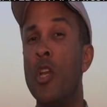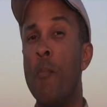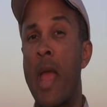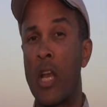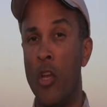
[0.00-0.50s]
you to
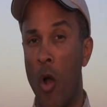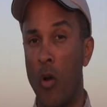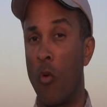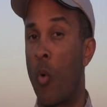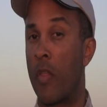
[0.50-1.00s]
make
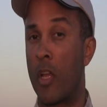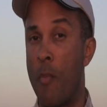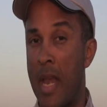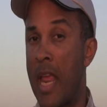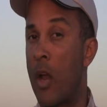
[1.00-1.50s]
note of where the
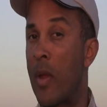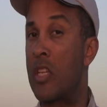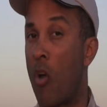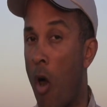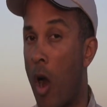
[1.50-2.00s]
committee
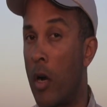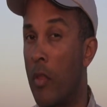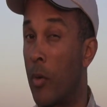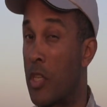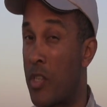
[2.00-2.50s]
hearings are. They're in